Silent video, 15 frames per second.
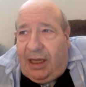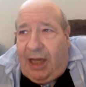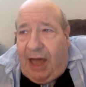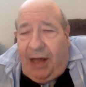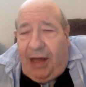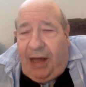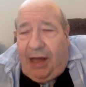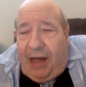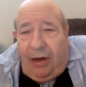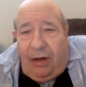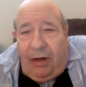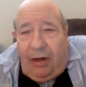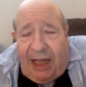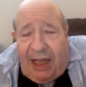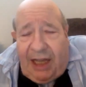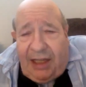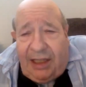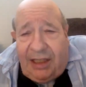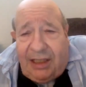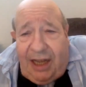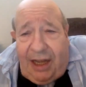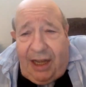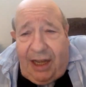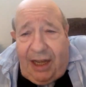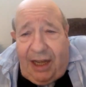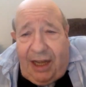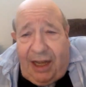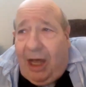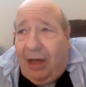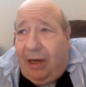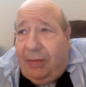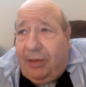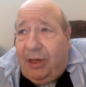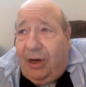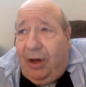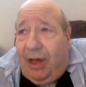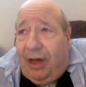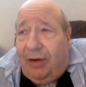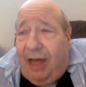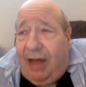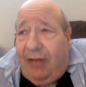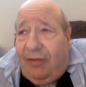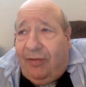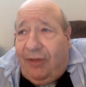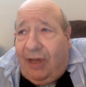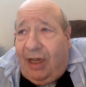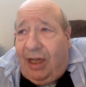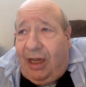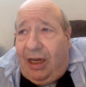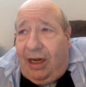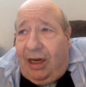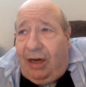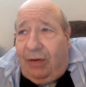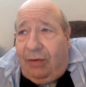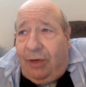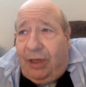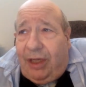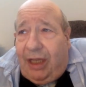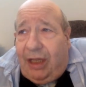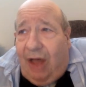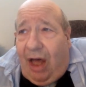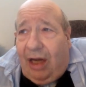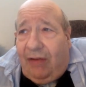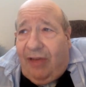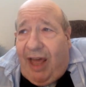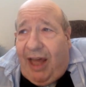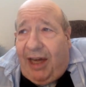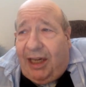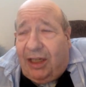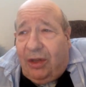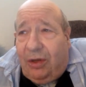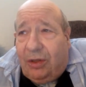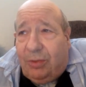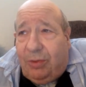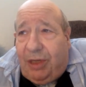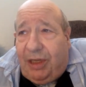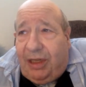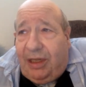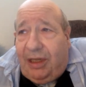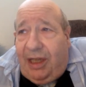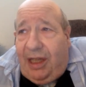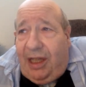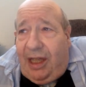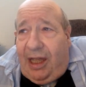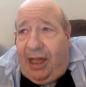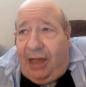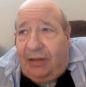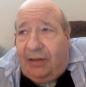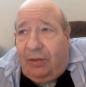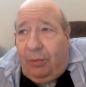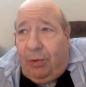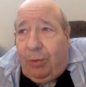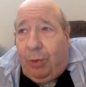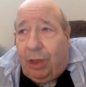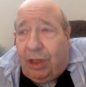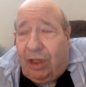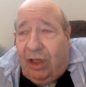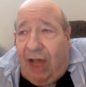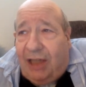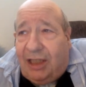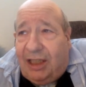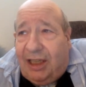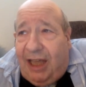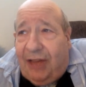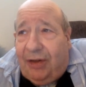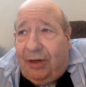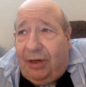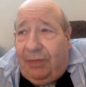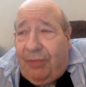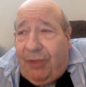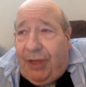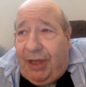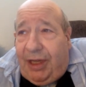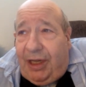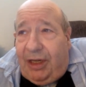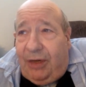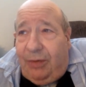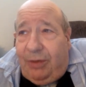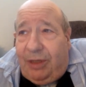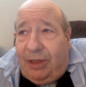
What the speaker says: I don't know what else I can tell you about him. You know, I don't have really a lot of anecdotes. We worked a lot together. We'd